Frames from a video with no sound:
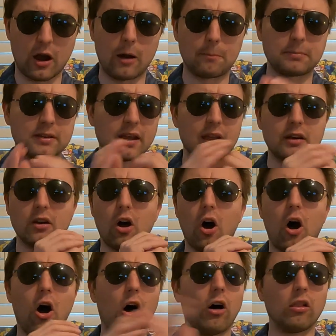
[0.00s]
update
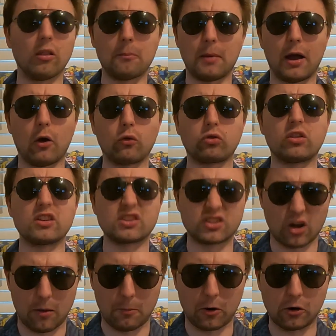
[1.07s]
all about the
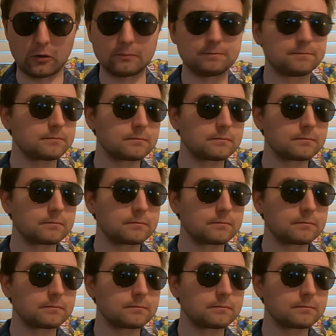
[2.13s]
summer.